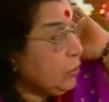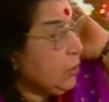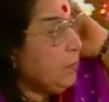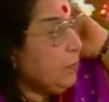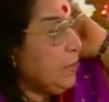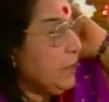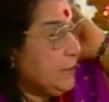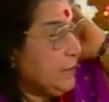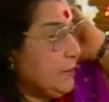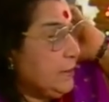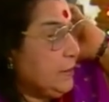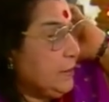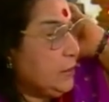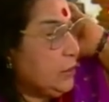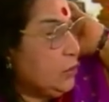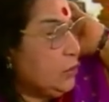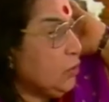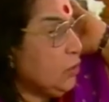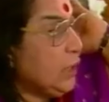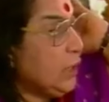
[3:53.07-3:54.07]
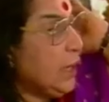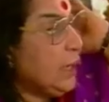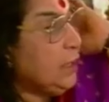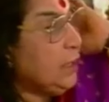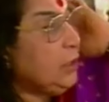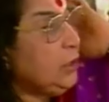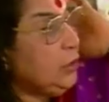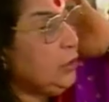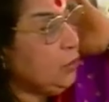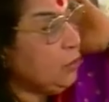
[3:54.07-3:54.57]
the blessing, so
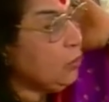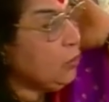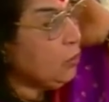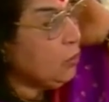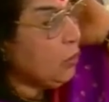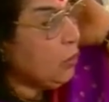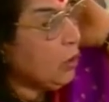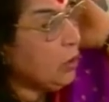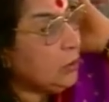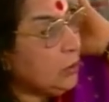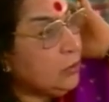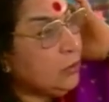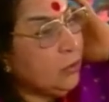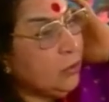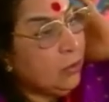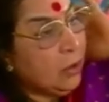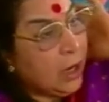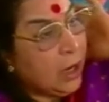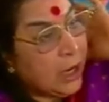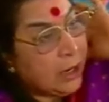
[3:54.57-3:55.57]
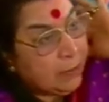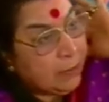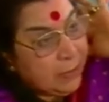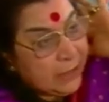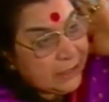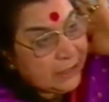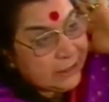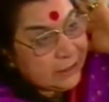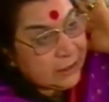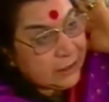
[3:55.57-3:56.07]
that you also are
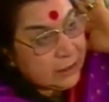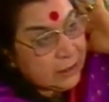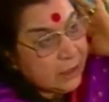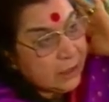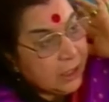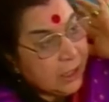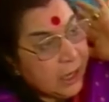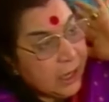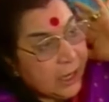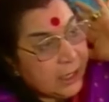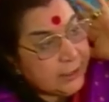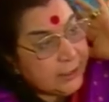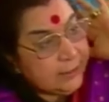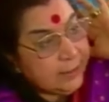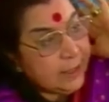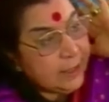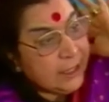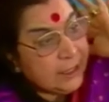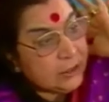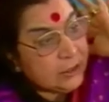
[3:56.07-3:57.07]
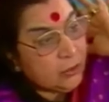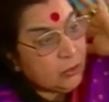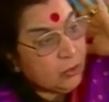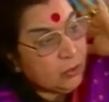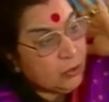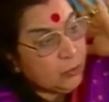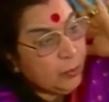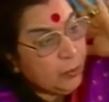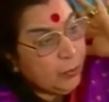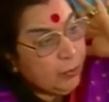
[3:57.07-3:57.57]
blessed, as well as
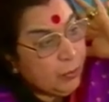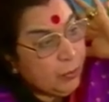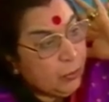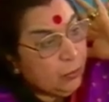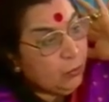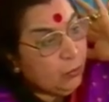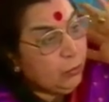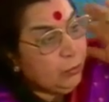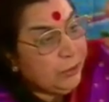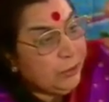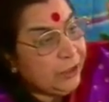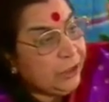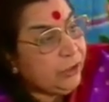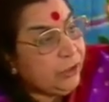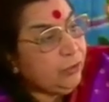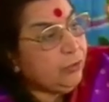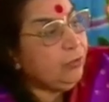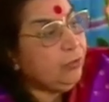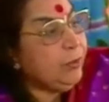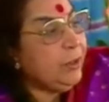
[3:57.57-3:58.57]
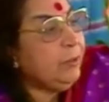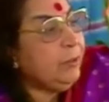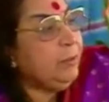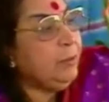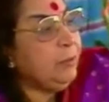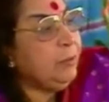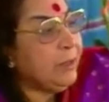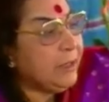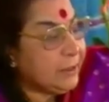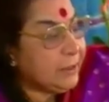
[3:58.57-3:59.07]
those people who will meet you will be
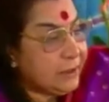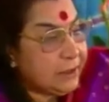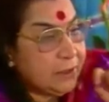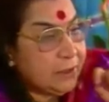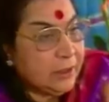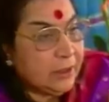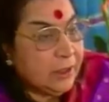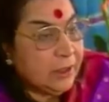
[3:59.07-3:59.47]
blessed